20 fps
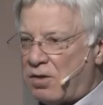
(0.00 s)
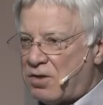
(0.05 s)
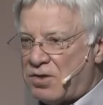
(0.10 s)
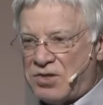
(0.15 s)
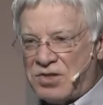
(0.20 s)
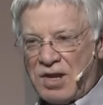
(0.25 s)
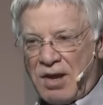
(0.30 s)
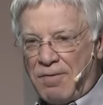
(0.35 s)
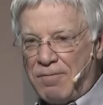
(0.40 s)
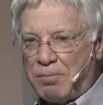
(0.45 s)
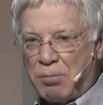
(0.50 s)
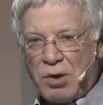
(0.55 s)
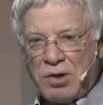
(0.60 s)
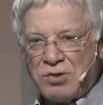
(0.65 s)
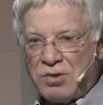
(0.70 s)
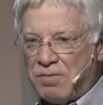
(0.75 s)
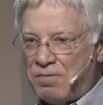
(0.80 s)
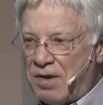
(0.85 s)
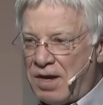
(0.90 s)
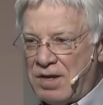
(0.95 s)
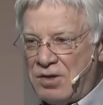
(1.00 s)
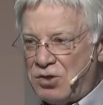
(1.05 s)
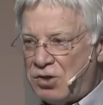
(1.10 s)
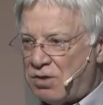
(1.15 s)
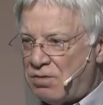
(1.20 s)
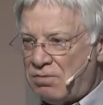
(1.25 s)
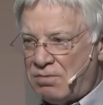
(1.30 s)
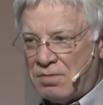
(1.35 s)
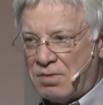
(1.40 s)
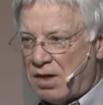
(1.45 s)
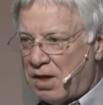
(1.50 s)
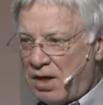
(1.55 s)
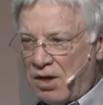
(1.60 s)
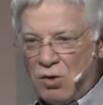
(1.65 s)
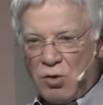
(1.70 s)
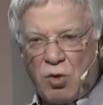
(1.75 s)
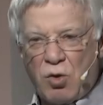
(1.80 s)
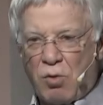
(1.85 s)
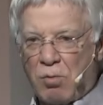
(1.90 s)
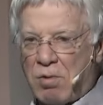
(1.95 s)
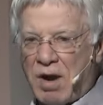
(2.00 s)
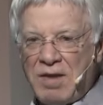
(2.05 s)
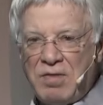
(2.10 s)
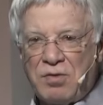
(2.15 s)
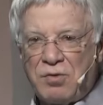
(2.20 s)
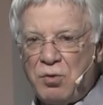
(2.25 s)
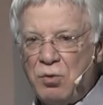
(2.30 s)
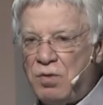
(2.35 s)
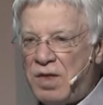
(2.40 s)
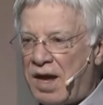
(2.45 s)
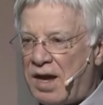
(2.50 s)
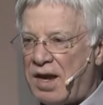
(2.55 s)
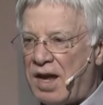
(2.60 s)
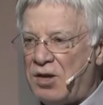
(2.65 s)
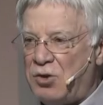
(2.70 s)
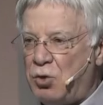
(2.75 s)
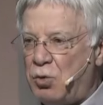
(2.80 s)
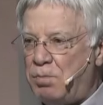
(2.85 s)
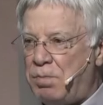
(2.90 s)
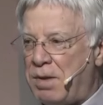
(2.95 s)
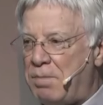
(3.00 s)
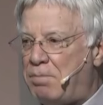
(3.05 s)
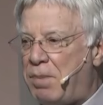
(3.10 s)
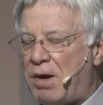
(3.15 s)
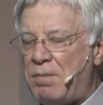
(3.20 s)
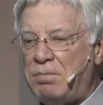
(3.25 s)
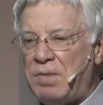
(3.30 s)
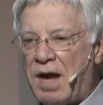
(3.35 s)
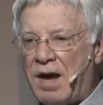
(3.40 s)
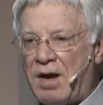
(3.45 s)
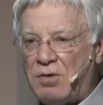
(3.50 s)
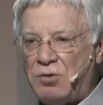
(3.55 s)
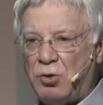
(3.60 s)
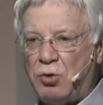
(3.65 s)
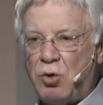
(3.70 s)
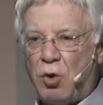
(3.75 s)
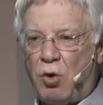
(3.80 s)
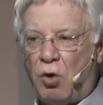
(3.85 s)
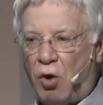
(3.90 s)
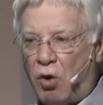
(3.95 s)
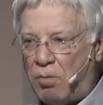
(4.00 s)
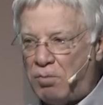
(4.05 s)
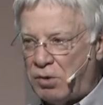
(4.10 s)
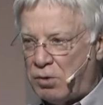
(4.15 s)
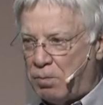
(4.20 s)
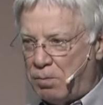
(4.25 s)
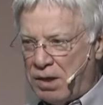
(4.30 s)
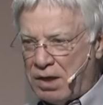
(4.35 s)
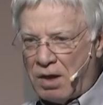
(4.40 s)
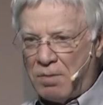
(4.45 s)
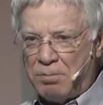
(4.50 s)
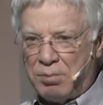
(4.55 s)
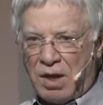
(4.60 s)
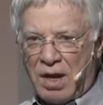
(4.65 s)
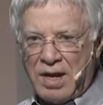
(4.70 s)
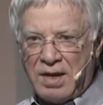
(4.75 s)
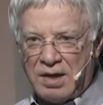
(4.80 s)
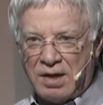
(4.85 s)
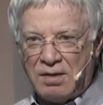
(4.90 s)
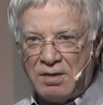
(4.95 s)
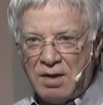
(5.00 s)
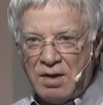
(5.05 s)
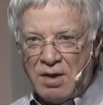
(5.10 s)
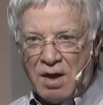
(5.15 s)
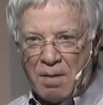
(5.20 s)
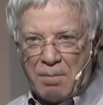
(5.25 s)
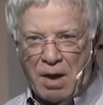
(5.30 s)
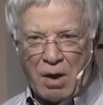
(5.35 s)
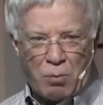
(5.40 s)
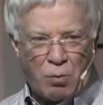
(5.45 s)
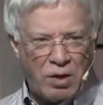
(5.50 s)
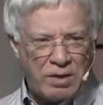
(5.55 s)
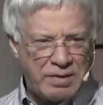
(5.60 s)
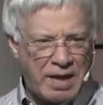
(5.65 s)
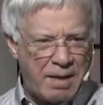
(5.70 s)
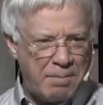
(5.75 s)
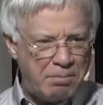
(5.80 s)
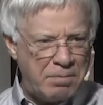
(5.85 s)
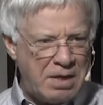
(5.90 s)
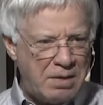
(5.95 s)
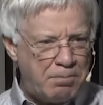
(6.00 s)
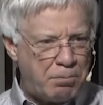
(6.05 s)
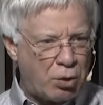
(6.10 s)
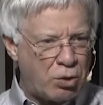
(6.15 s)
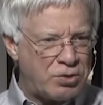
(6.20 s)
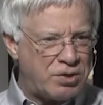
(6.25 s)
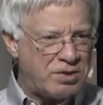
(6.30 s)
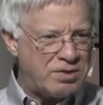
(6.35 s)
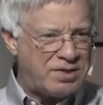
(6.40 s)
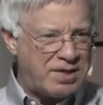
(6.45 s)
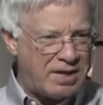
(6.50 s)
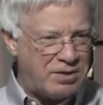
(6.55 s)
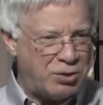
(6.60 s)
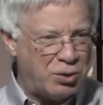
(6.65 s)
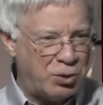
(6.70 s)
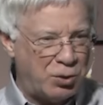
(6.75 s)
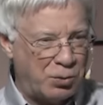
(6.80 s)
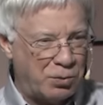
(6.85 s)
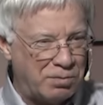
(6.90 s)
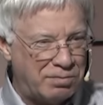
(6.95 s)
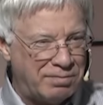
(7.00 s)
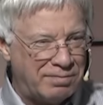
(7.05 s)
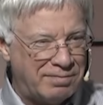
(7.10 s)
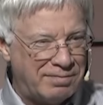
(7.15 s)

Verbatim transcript: self preservation, it'll go right through that and you'll be bummed out. You'll go home and you'll be complaining about what that mean person said to you.